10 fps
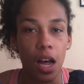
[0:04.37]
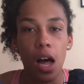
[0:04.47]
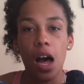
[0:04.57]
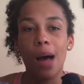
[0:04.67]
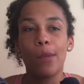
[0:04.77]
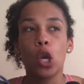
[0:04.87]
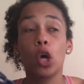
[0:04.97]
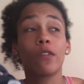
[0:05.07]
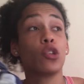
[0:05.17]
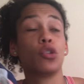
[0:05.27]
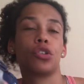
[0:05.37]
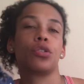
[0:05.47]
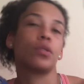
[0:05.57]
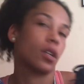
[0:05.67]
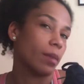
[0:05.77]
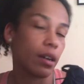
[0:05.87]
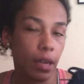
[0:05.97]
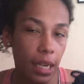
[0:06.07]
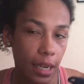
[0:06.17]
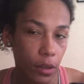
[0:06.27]
A lot of the new shoes have come out
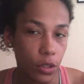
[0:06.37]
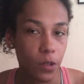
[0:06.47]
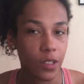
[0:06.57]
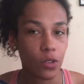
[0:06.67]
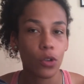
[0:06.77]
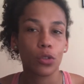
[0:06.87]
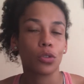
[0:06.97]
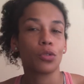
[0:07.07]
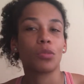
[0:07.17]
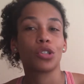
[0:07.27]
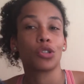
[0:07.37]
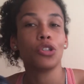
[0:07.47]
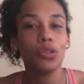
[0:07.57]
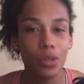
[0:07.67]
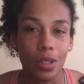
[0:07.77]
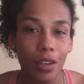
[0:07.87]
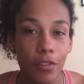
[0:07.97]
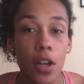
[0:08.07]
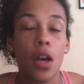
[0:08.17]
now, so there's not too much new stuff.